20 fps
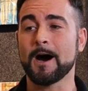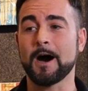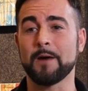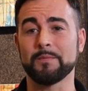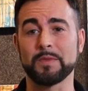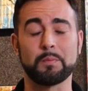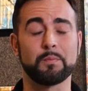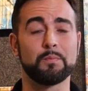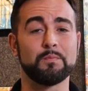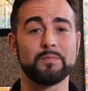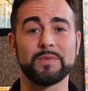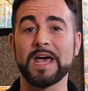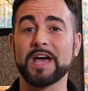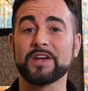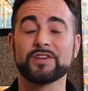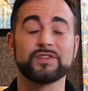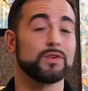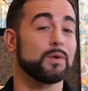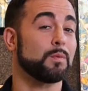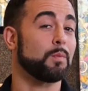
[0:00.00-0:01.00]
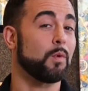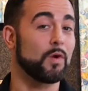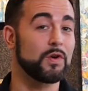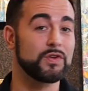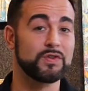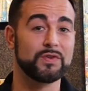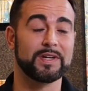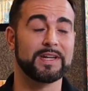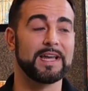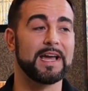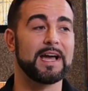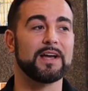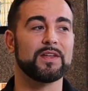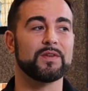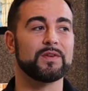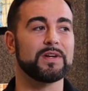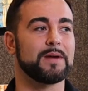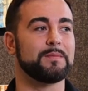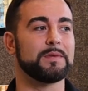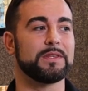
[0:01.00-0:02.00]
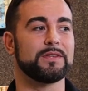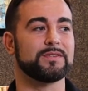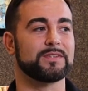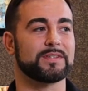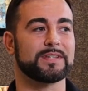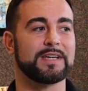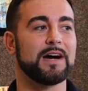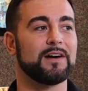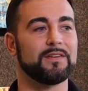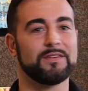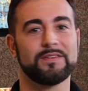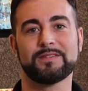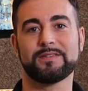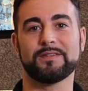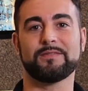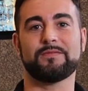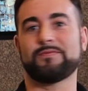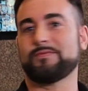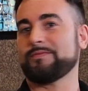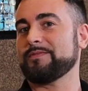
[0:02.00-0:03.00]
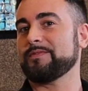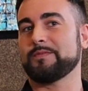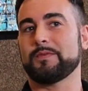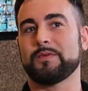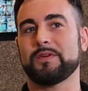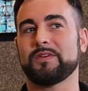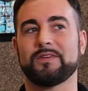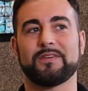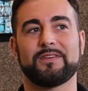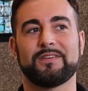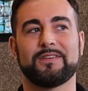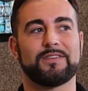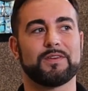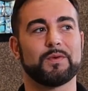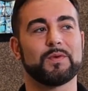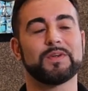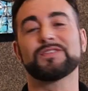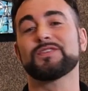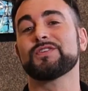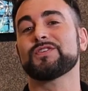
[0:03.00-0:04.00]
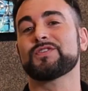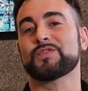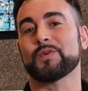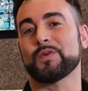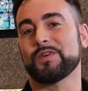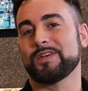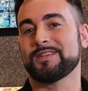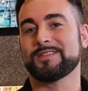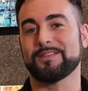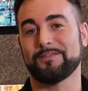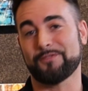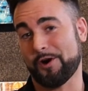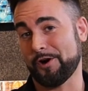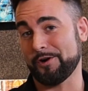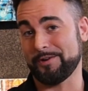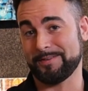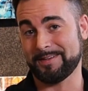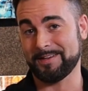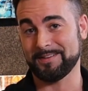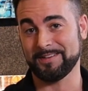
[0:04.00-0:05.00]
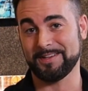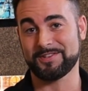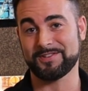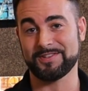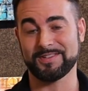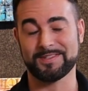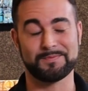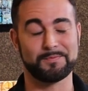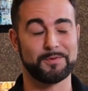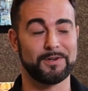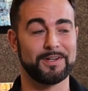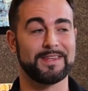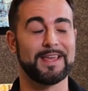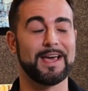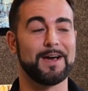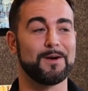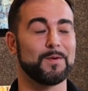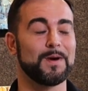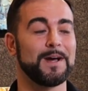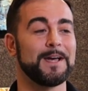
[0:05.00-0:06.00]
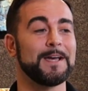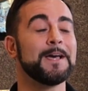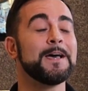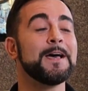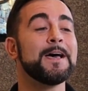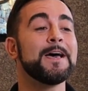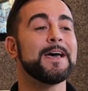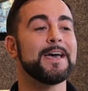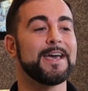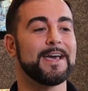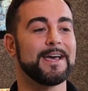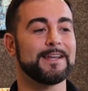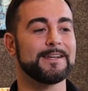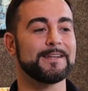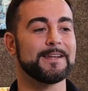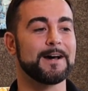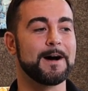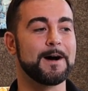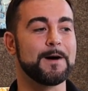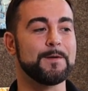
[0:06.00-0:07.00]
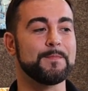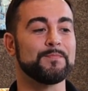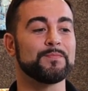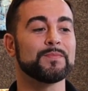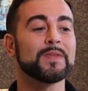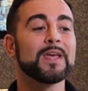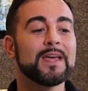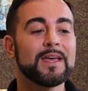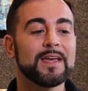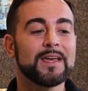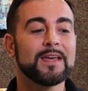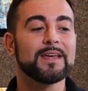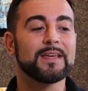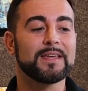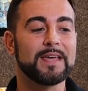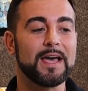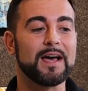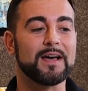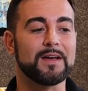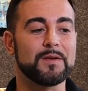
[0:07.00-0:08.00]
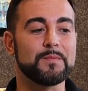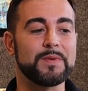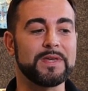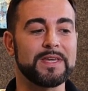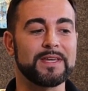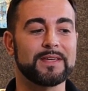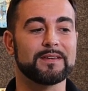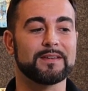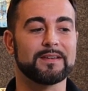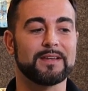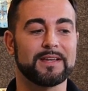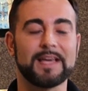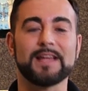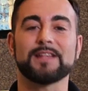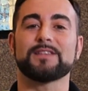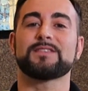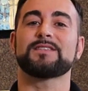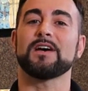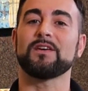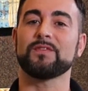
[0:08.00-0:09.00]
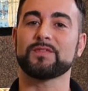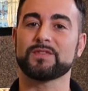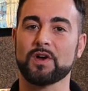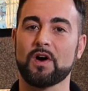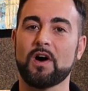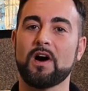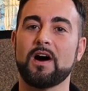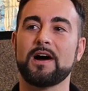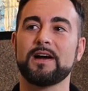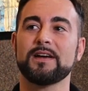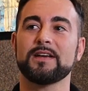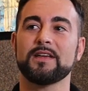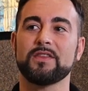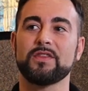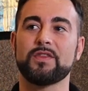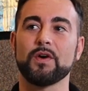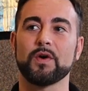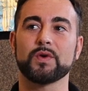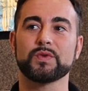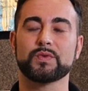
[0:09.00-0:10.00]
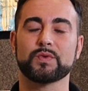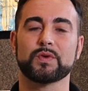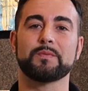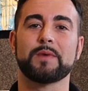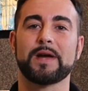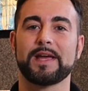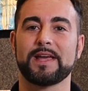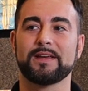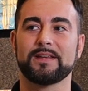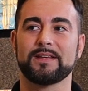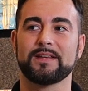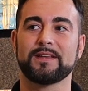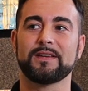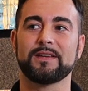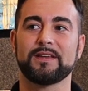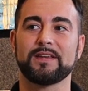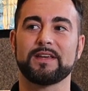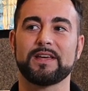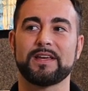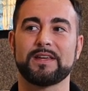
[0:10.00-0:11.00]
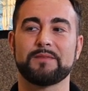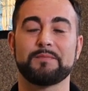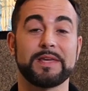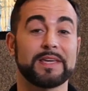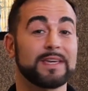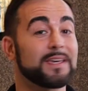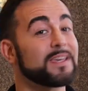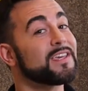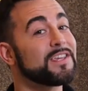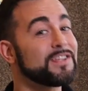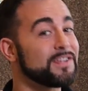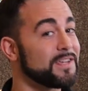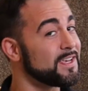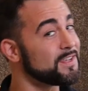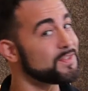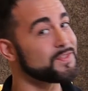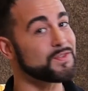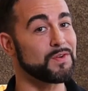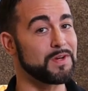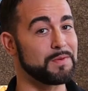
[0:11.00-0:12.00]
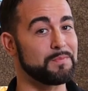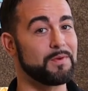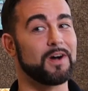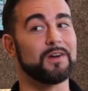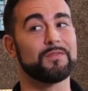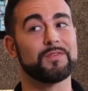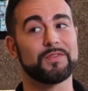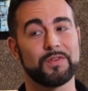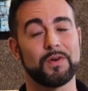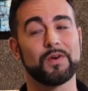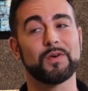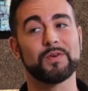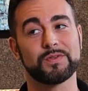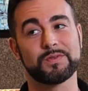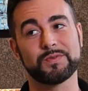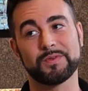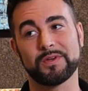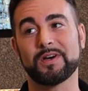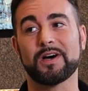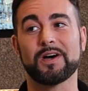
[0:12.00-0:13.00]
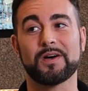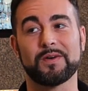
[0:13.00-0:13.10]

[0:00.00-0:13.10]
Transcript: the National Portrait Gallery. I mean, there's countless of, there wasn't a shortness of art there, let's just put it that way. And yeah, being, again, self-taught, those were my, and being a history buff, those